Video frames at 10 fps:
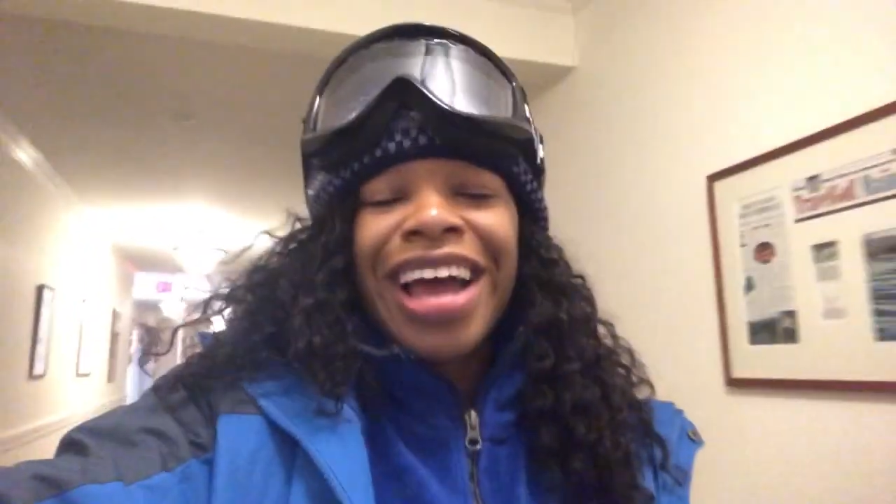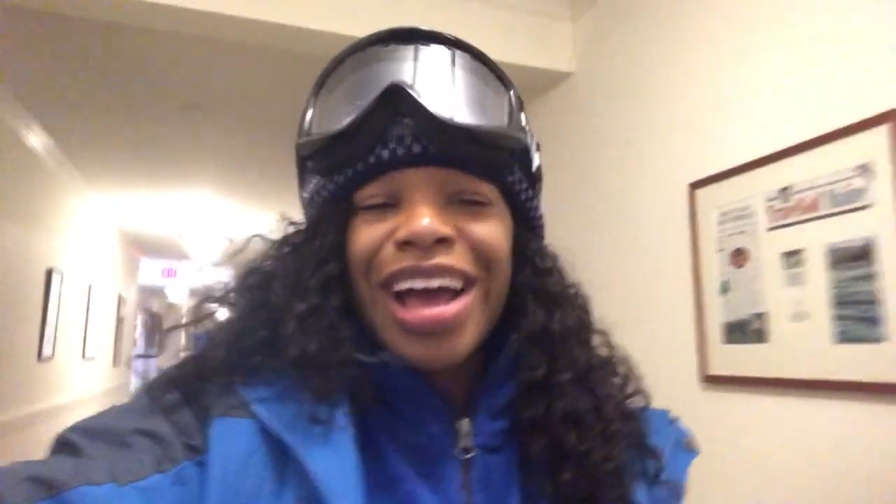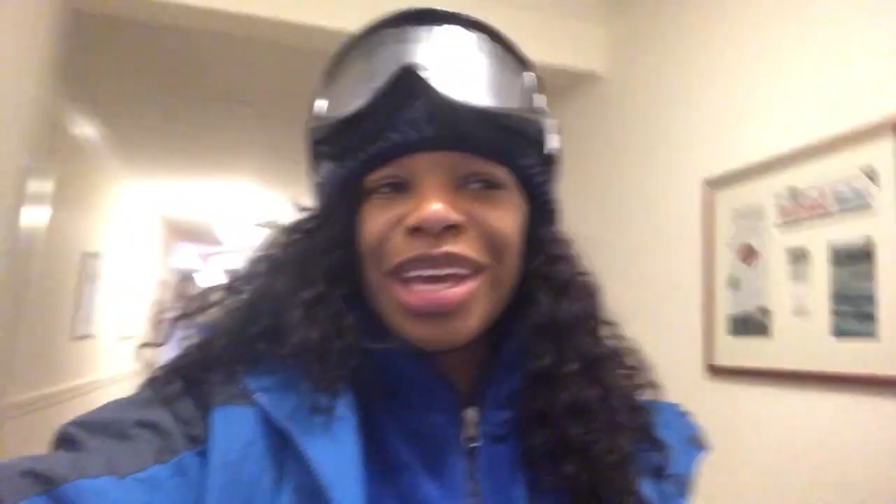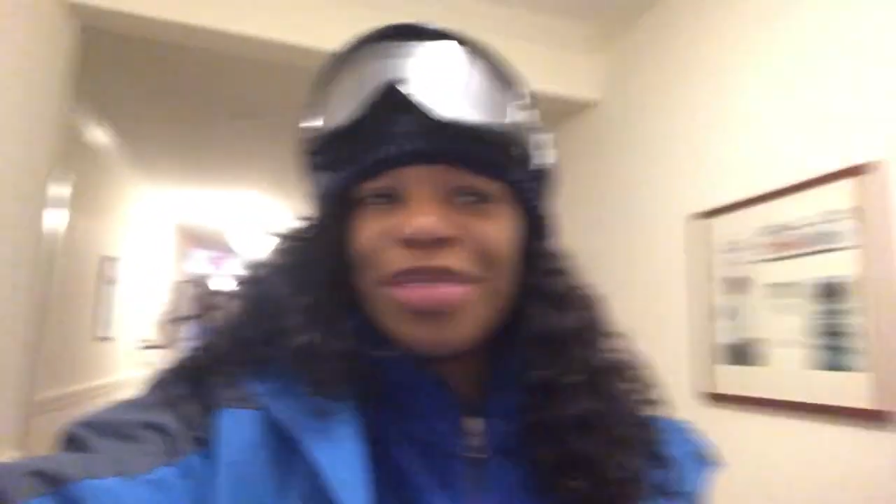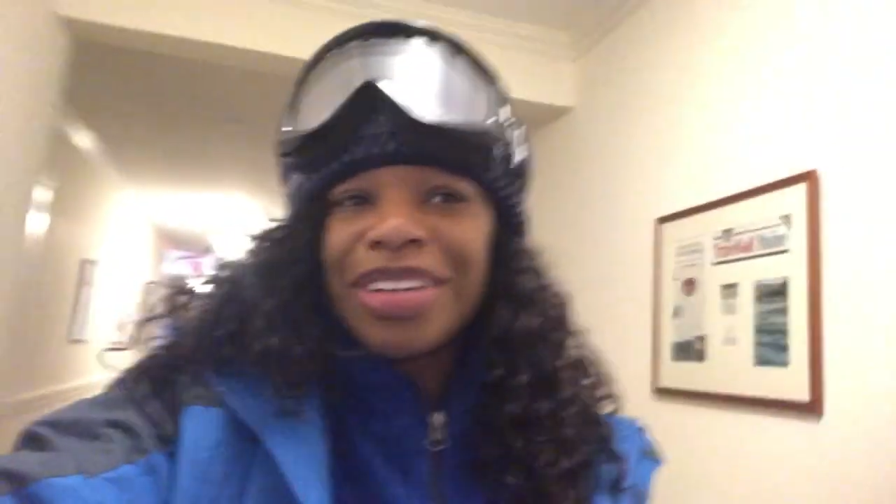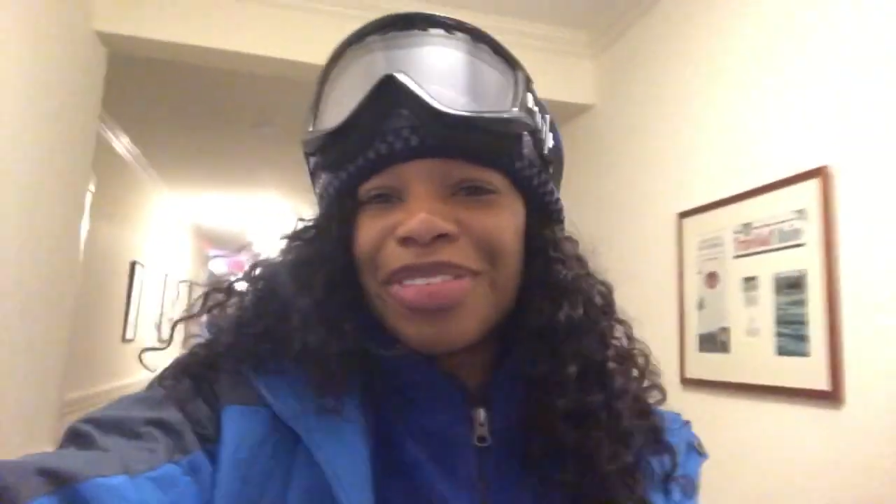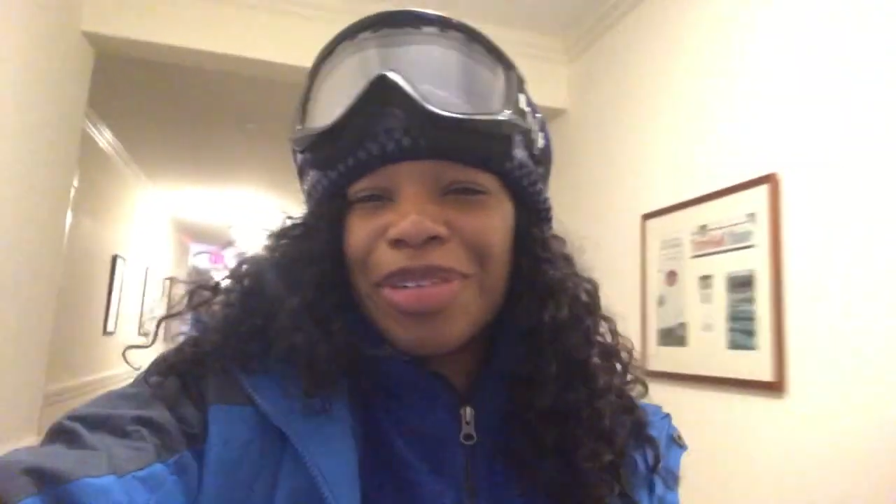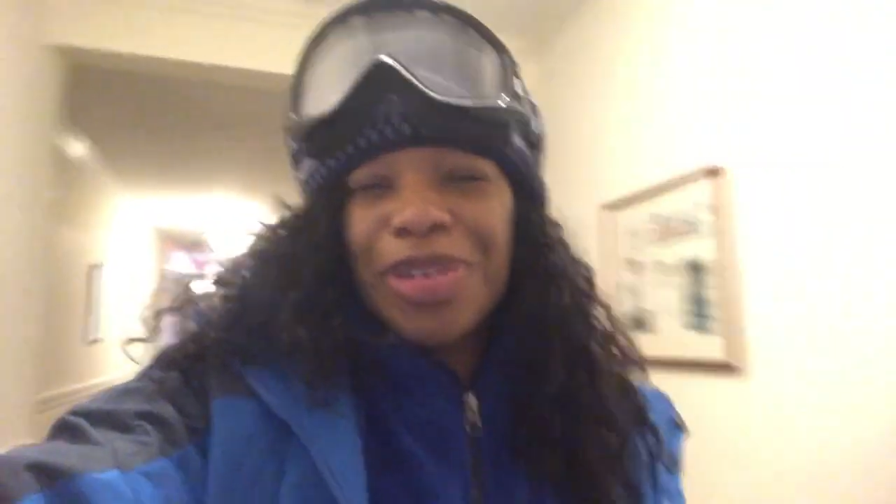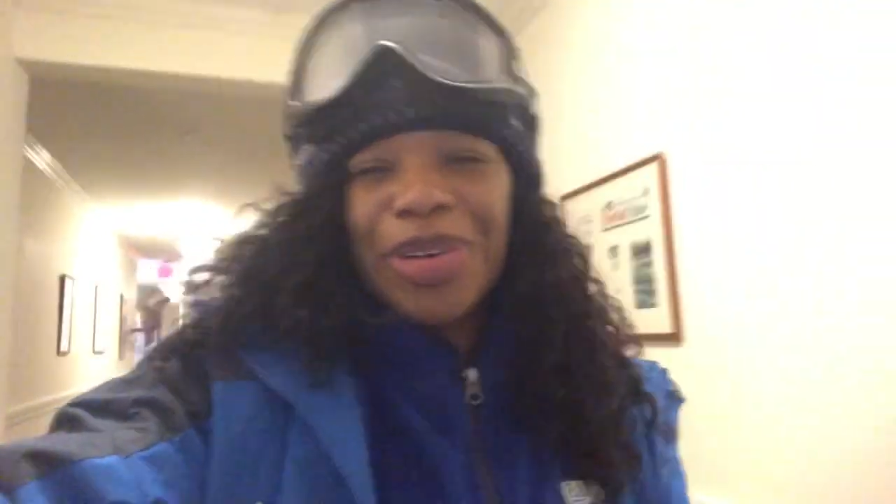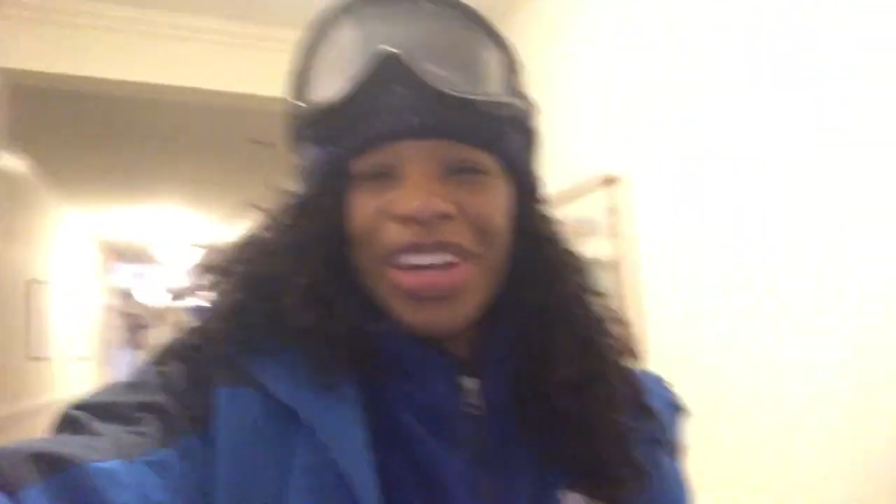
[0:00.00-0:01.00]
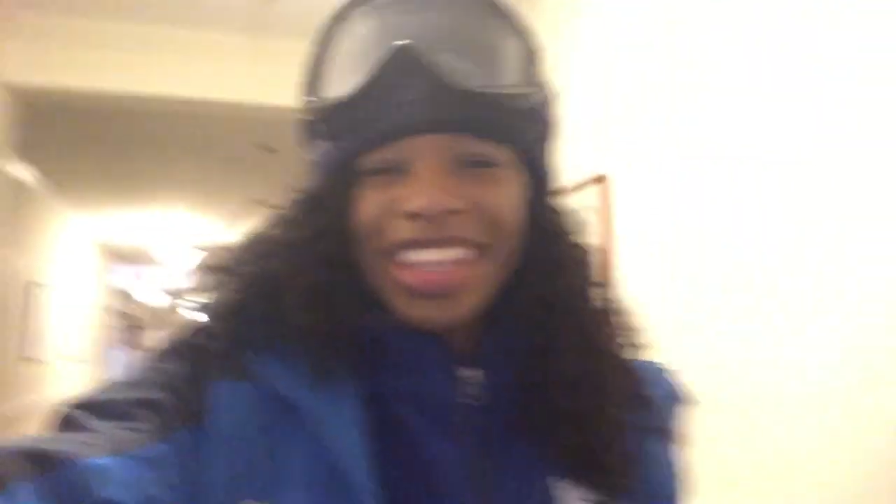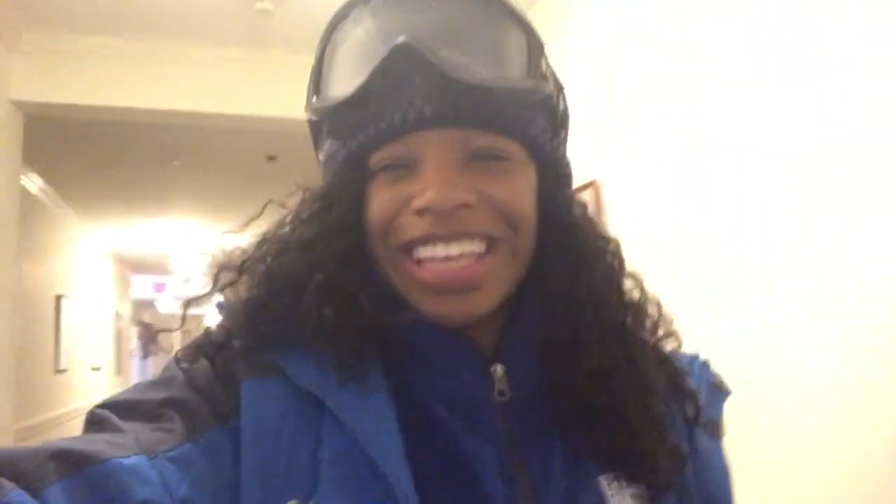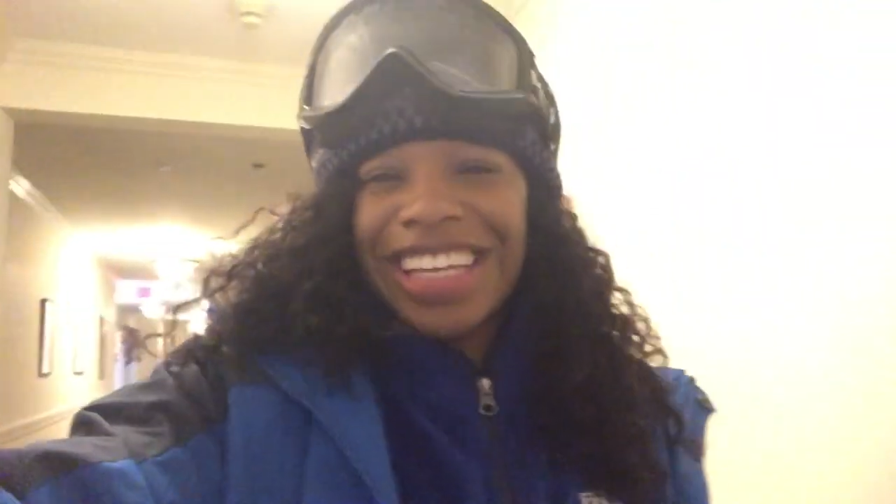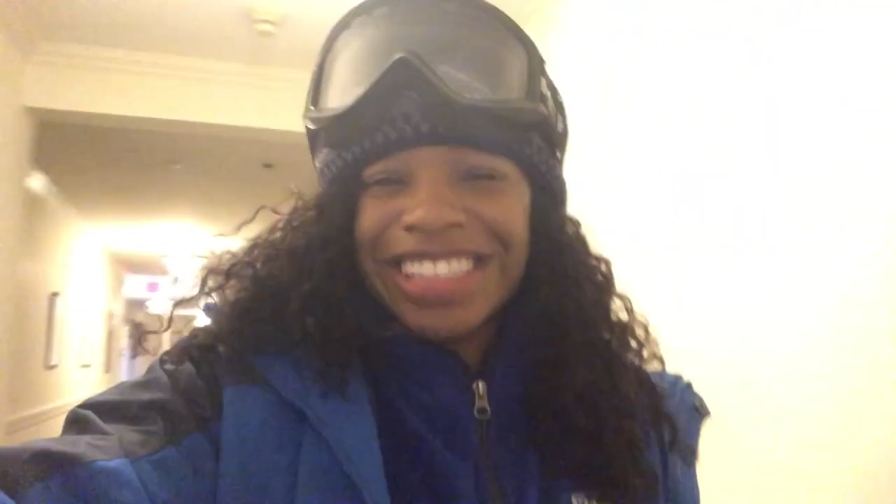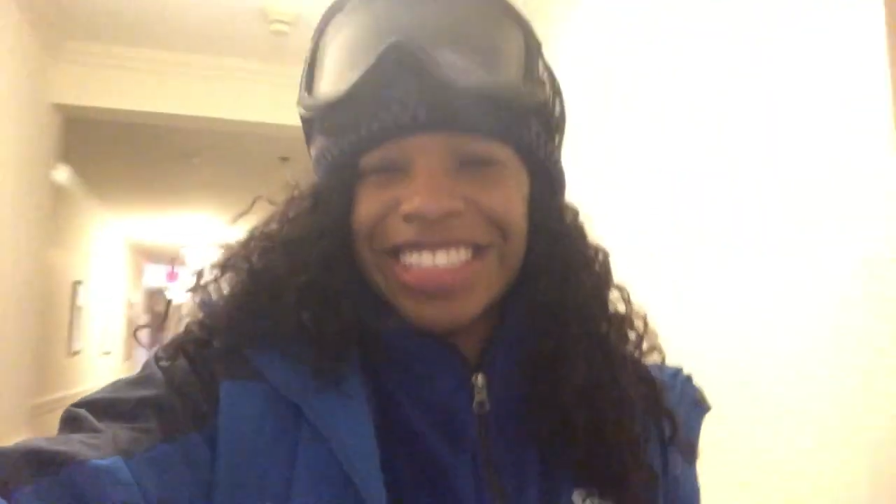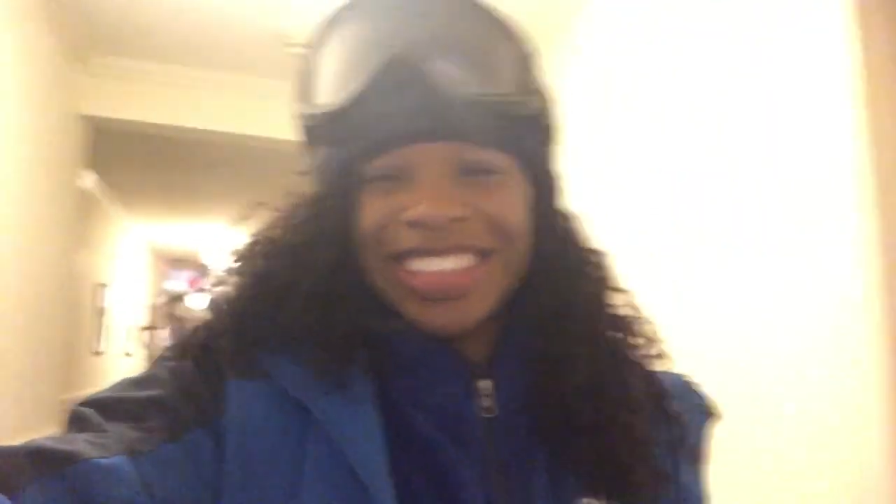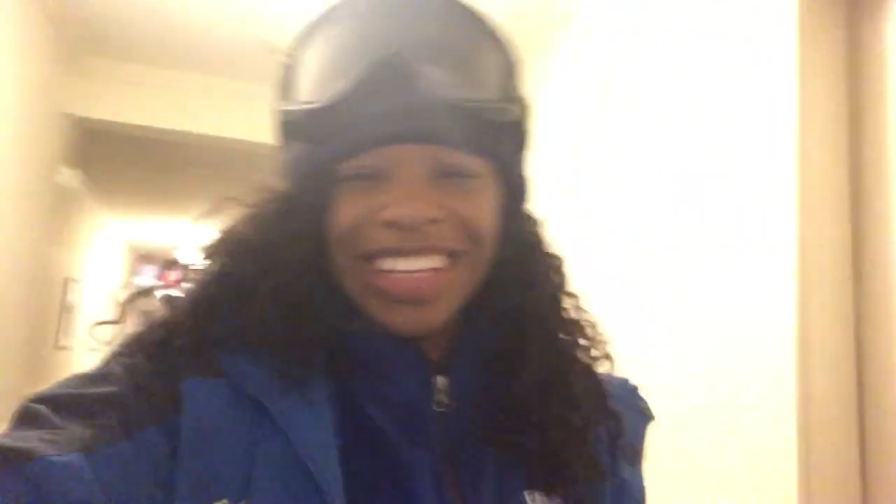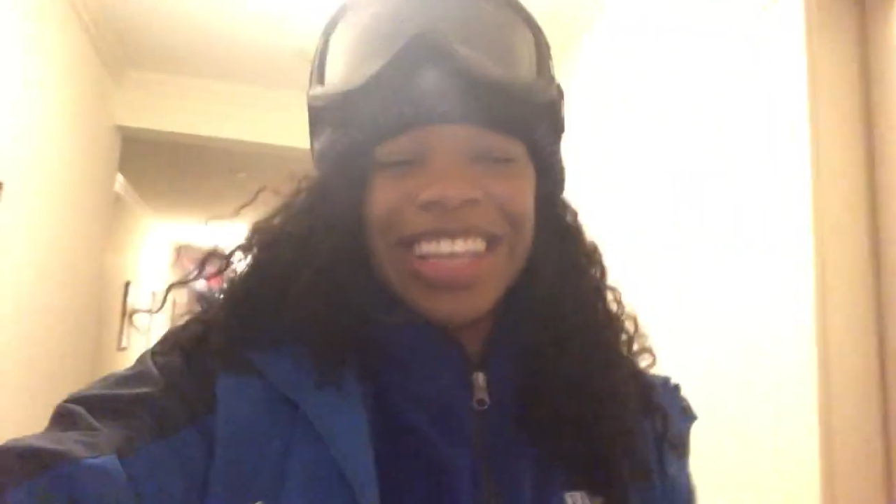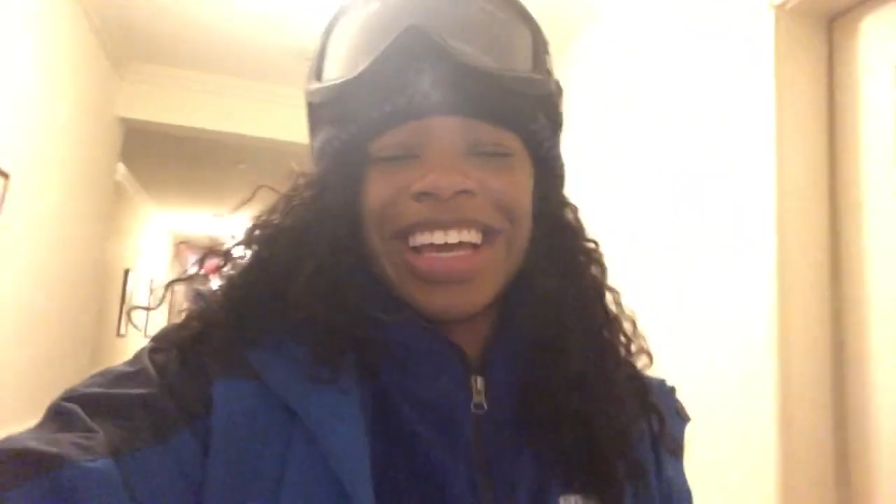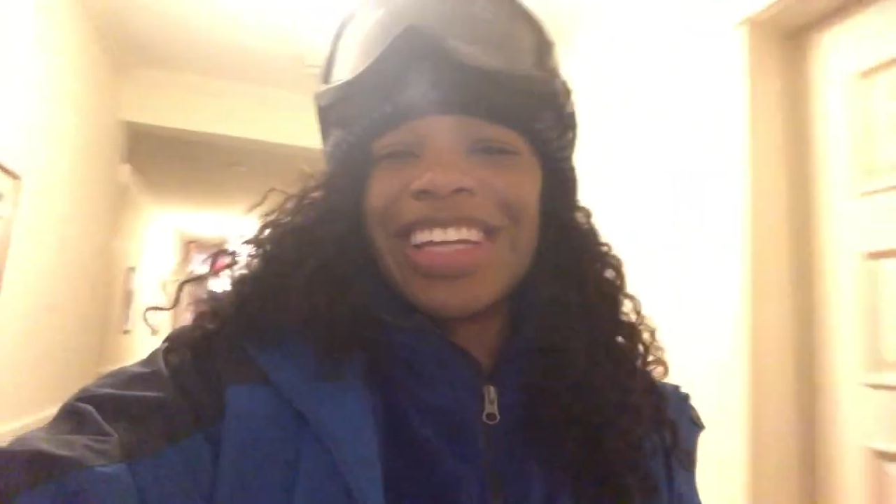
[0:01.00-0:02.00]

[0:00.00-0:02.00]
I can't believe I'm doing this.